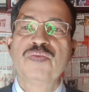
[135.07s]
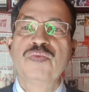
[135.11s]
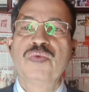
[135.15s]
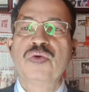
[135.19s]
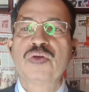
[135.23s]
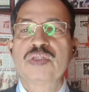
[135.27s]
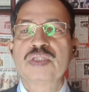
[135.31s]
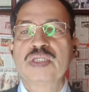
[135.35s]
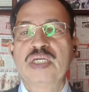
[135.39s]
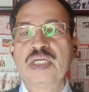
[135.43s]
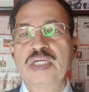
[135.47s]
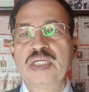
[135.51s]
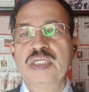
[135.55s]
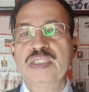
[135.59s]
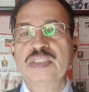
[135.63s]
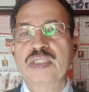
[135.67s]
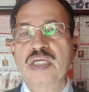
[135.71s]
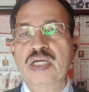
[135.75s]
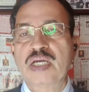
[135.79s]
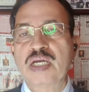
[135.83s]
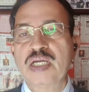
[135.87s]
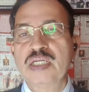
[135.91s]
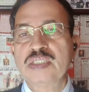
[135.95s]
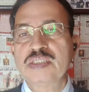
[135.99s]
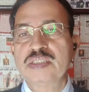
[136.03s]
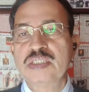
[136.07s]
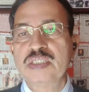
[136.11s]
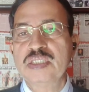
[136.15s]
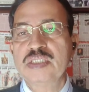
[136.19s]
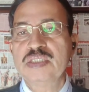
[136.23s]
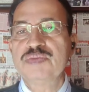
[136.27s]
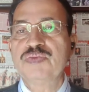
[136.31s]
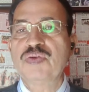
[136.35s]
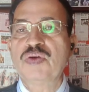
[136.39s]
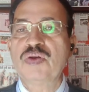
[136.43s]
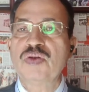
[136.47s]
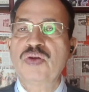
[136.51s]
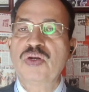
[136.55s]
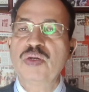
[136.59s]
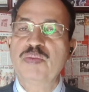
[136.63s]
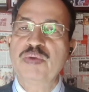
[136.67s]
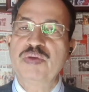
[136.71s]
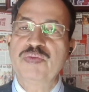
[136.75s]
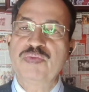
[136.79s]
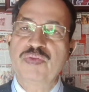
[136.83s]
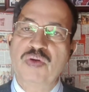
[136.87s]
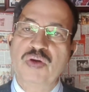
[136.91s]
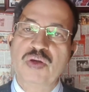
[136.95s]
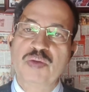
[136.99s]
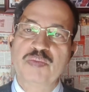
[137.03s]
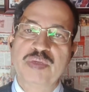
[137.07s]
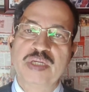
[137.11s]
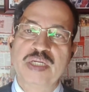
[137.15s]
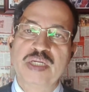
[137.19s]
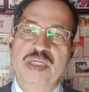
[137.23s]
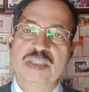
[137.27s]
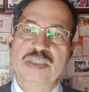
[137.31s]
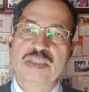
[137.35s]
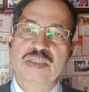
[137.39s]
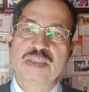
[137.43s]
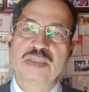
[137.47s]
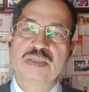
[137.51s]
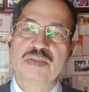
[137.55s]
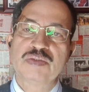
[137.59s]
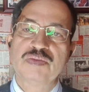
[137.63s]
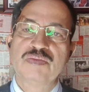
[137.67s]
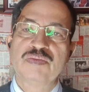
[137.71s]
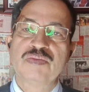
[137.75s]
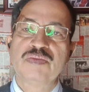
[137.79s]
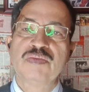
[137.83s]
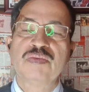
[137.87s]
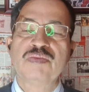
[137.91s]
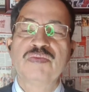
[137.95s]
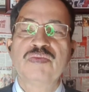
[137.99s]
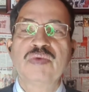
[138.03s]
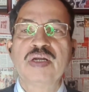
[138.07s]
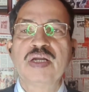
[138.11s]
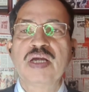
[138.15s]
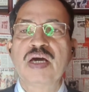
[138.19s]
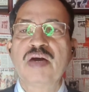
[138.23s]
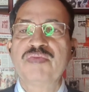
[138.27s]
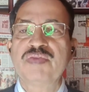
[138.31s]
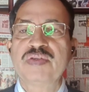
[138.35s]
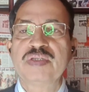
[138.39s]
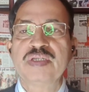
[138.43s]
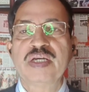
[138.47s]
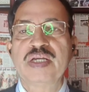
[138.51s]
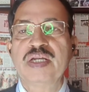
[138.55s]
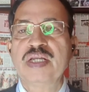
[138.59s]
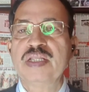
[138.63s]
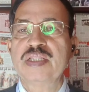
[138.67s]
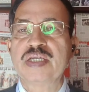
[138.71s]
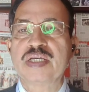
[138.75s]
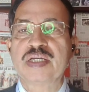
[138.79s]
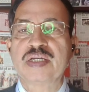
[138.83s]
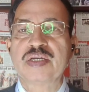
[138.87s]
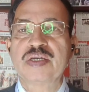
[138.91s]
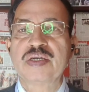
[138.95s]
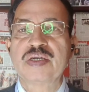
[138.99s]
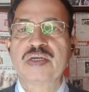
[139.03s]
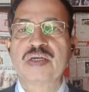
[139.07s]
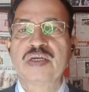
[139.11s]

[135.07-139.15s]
for 30 seconds each, followed by 4 minutes, one after another.